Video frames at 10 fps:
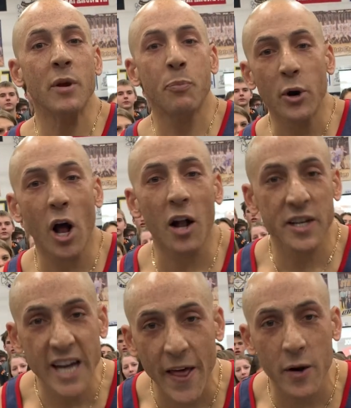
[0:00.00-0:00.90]
should be put all
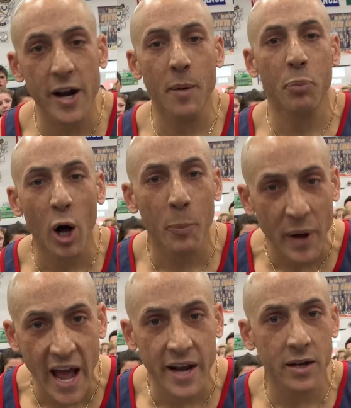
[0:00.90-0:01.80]
together in a pull
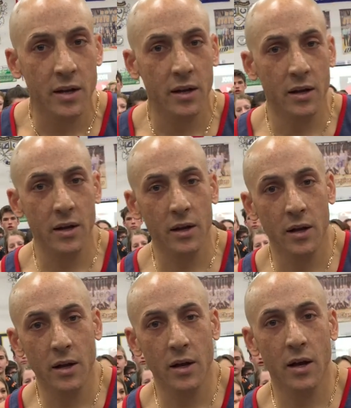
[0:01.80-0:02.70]
pen,
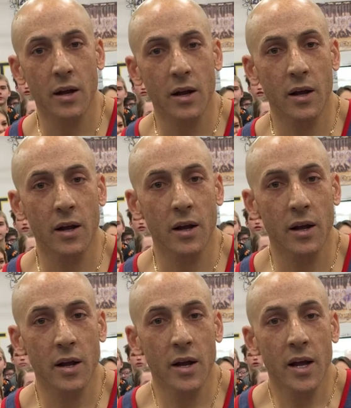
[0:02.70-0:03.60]
in a
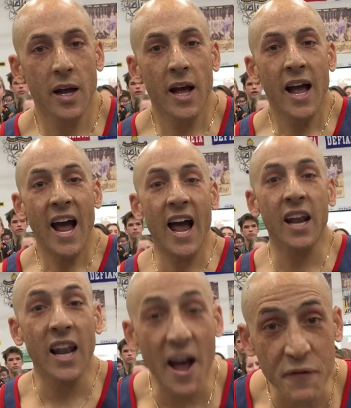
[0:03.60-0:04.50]

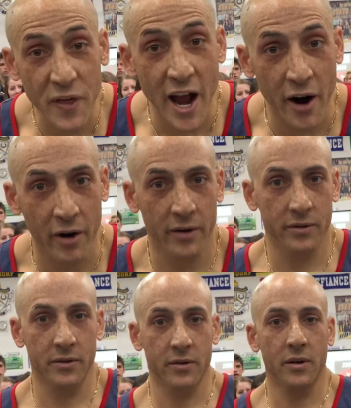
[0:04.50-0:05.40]
and, left there, and left
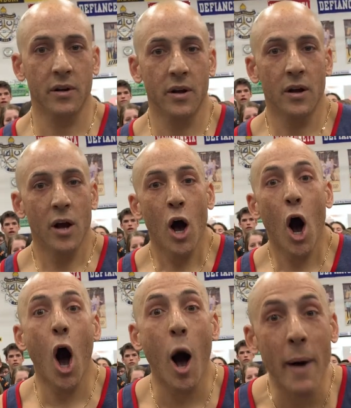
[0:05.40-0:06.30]

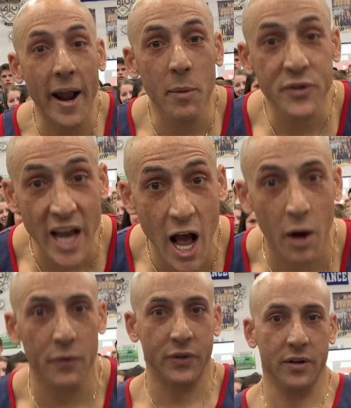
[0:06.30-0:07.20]
there all by
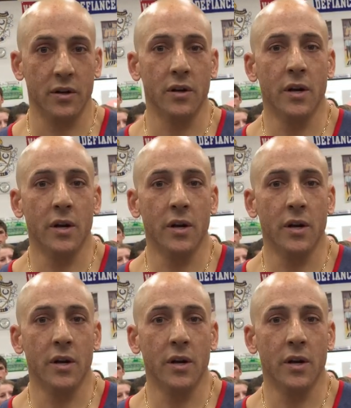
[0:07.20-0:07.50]
themselves, all